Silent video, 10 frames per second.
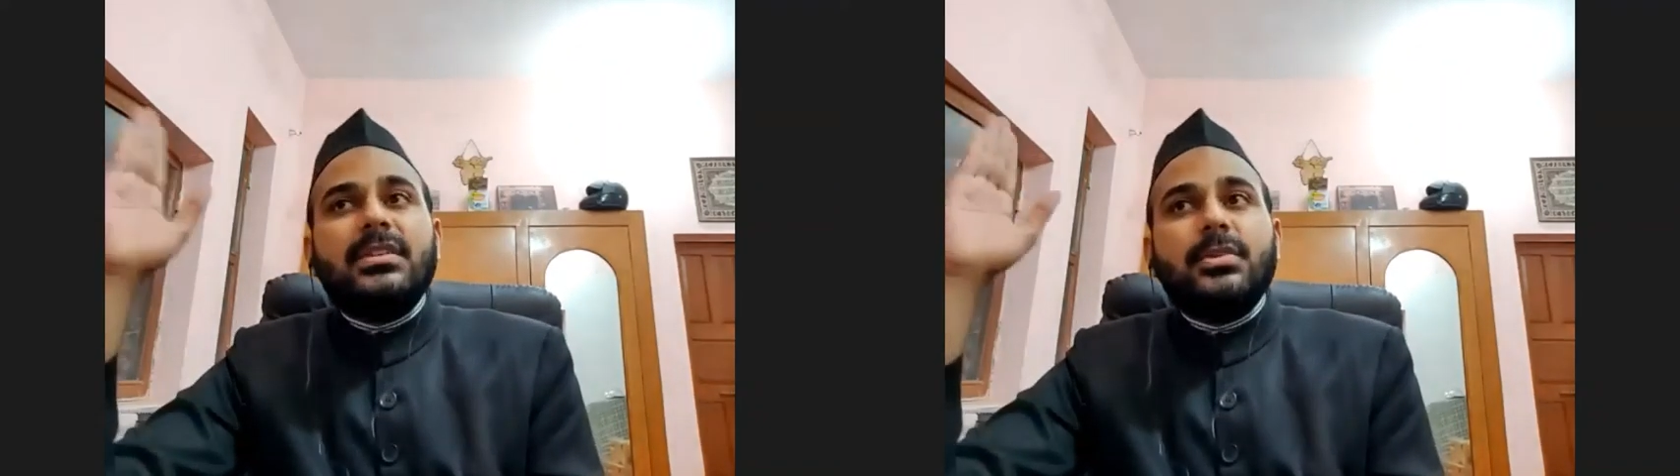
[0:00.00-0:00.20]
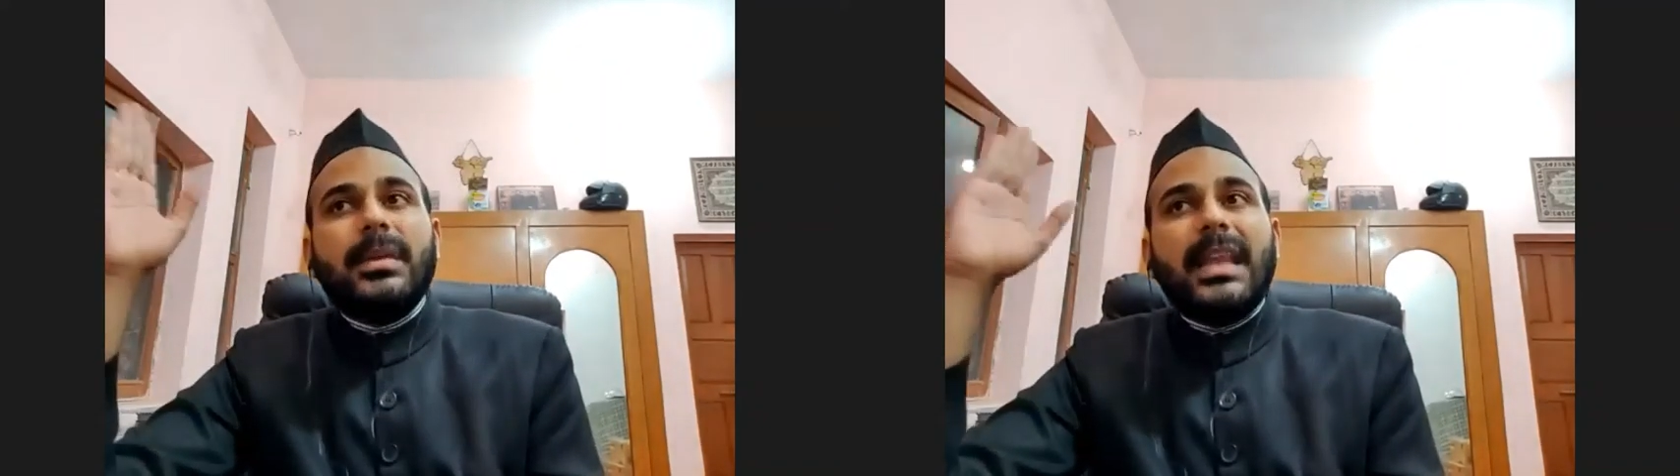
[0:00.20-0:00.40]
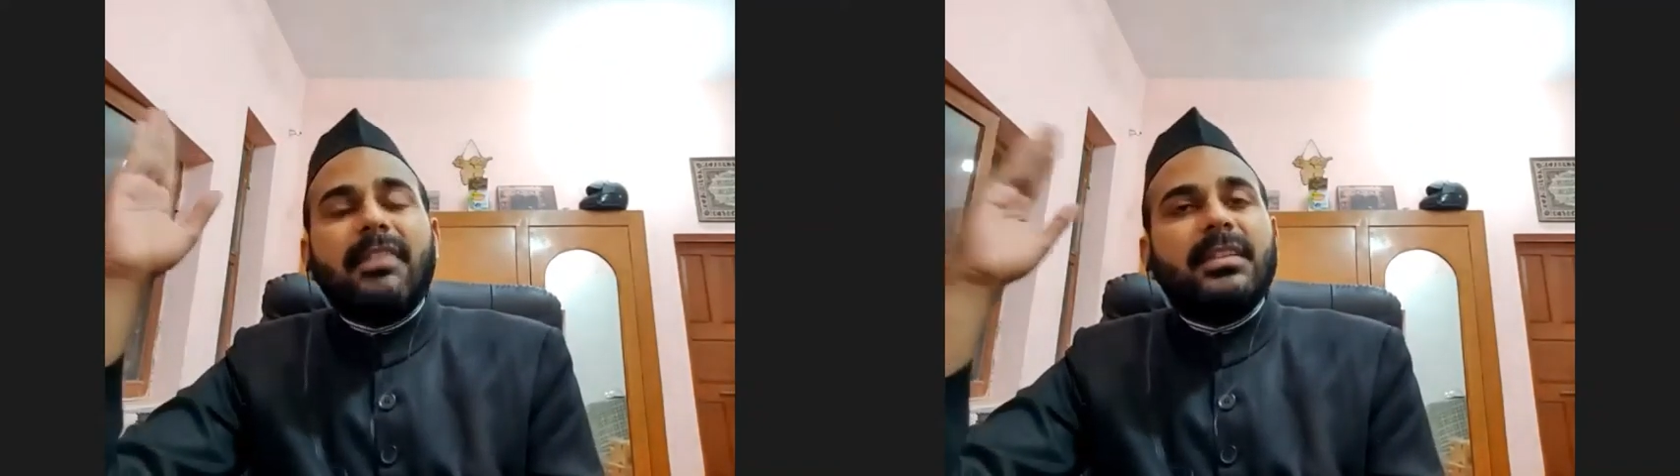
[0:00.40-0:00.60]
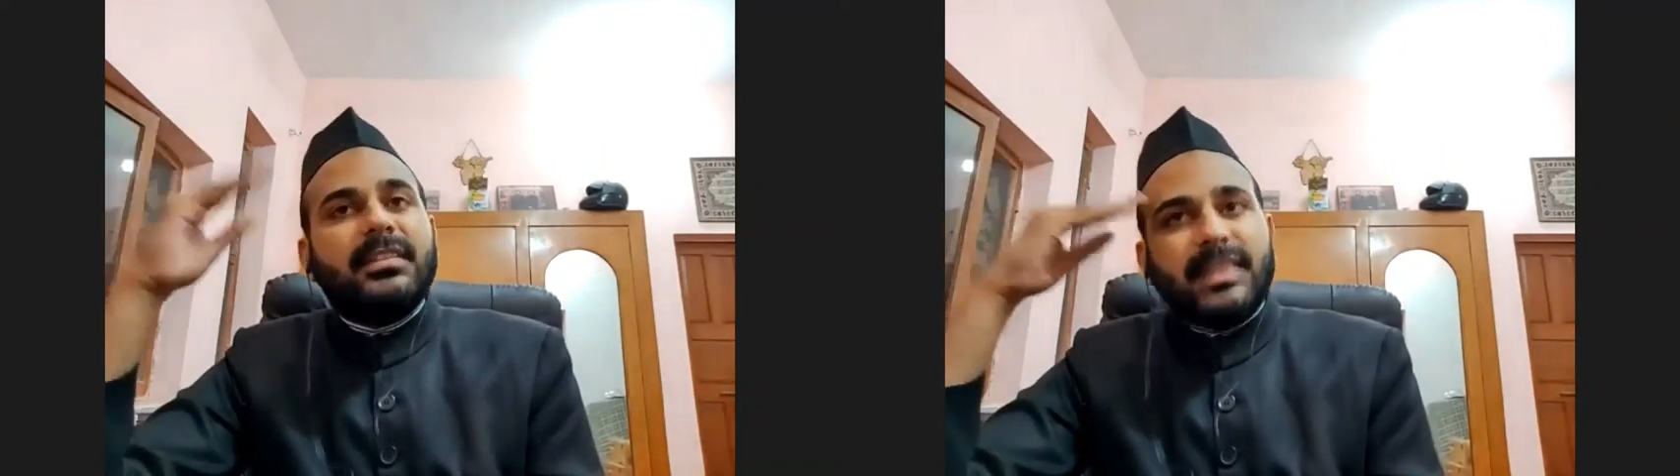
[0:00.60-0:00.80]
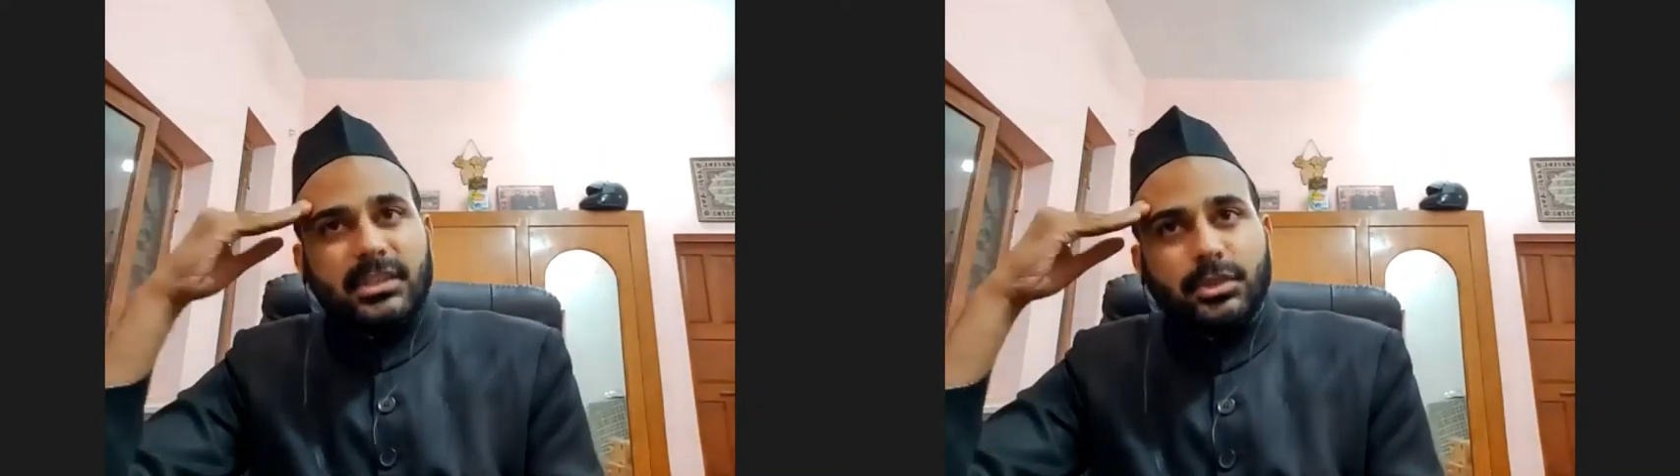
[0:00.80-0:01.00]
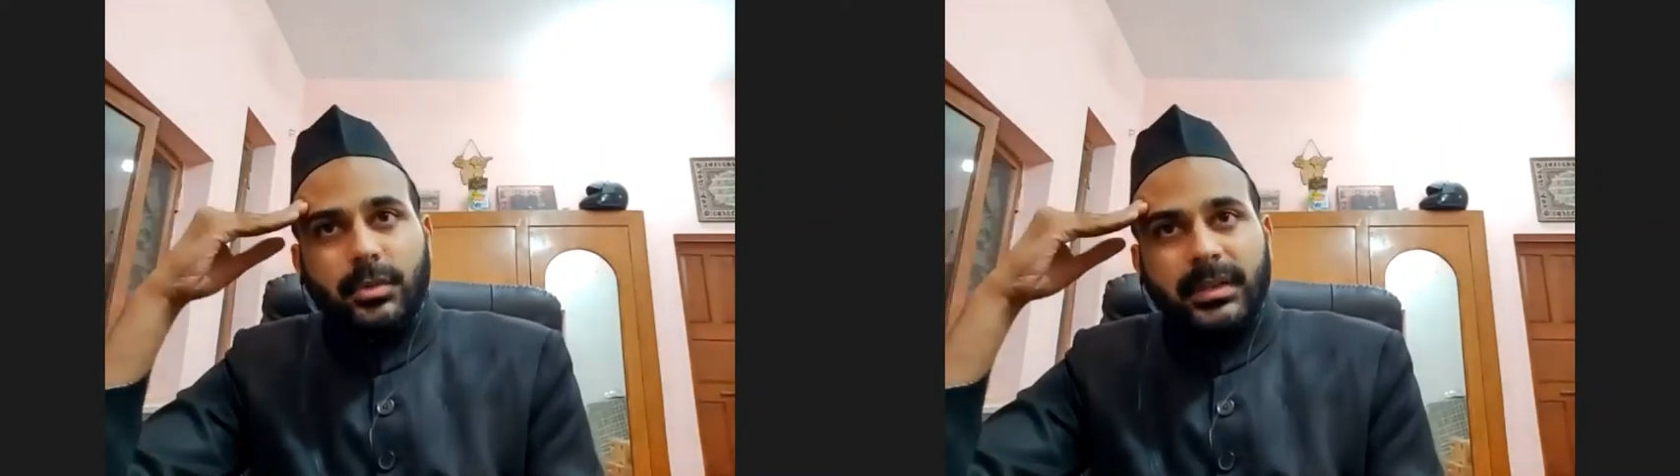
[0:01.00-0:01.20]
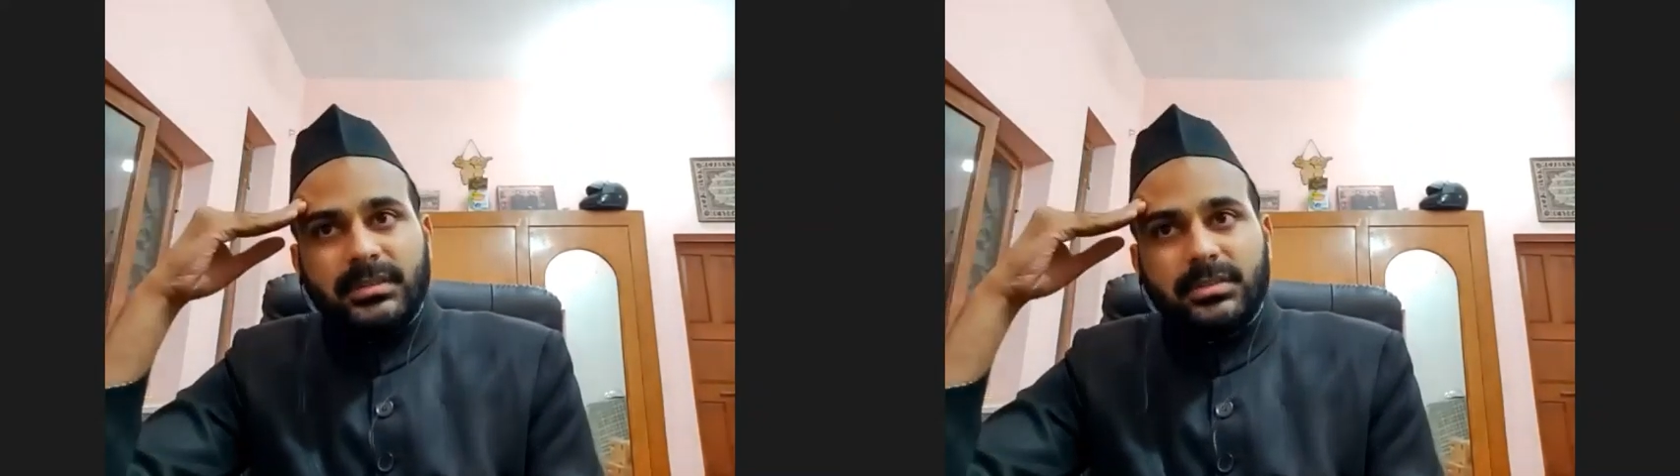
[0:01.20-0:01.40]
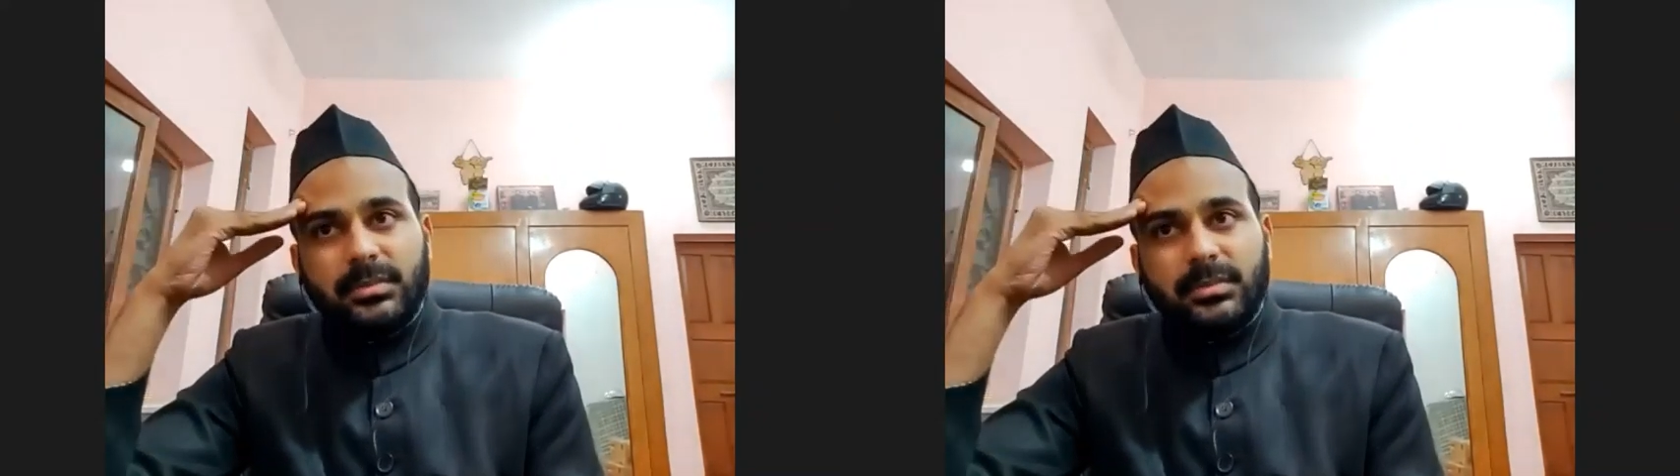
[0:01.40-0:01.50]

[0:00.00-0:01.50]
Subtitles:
to 11 centuries,